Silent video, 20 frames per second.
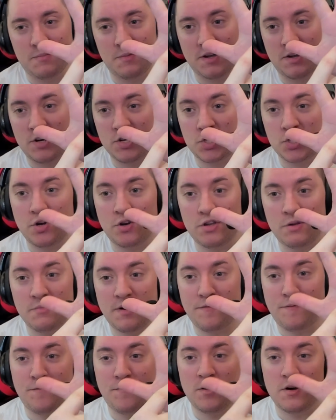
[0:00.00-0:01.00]
I'm not going to show you
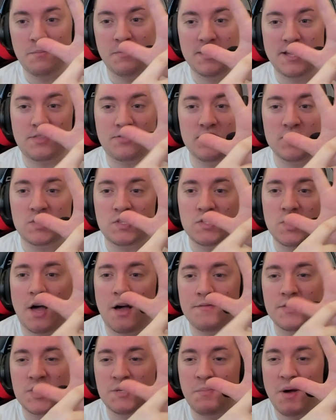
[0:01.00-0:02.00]
my foot, but like the
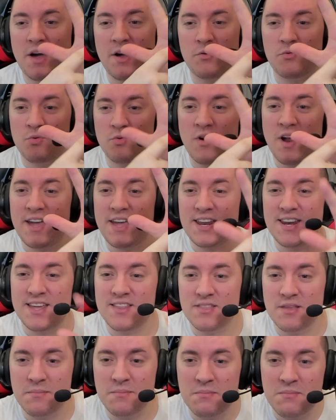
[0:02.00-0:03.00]
soft spot right
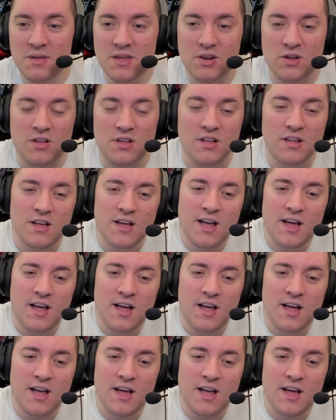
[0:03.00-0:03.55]
in the middle,